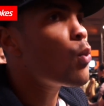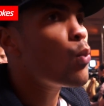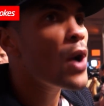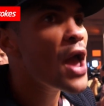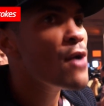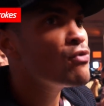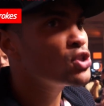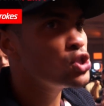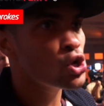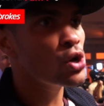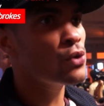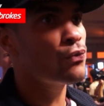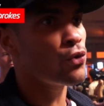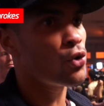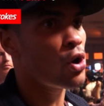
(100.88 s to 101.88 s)
Whatever he's
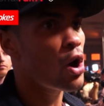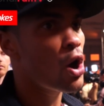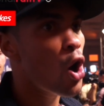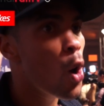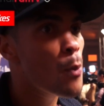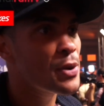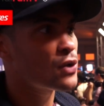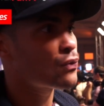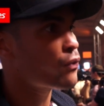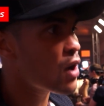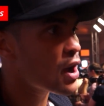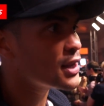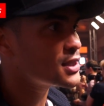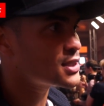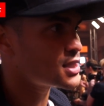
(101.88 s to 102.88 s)
looking for, I hope he
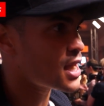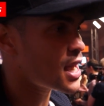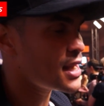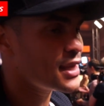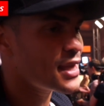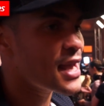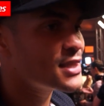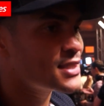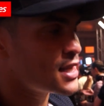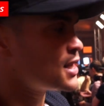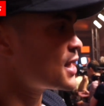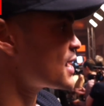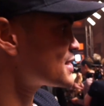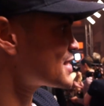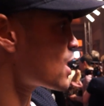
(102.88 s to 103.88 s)
finds it and he gets in
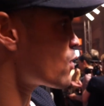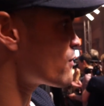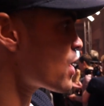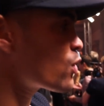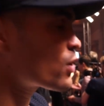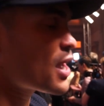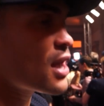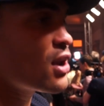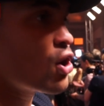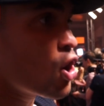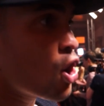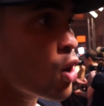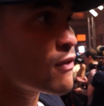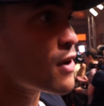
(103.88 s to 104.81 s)
and gets out without getting hurt,